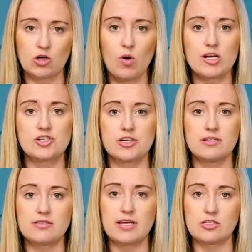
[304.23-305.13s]

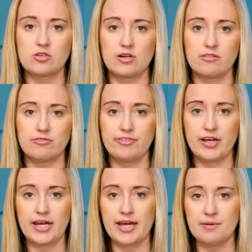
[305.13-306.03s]
question that's sort of
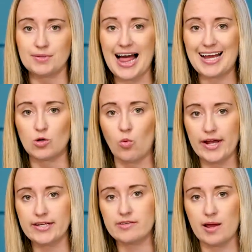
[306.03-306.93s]
a black and
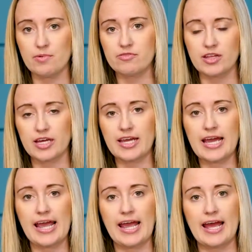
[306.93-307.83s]
white type of thing,
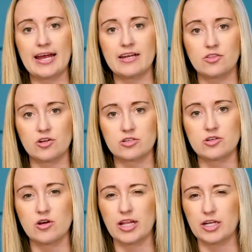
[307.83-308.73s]
and there's
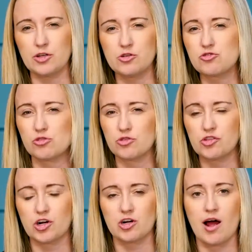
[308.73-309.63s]
no like neutral
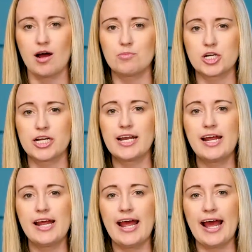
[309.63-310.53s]
third option.
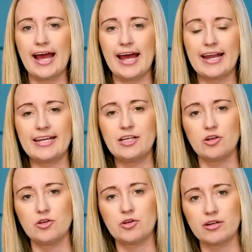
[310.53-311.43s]
And
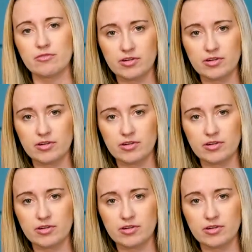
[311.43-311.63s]
you can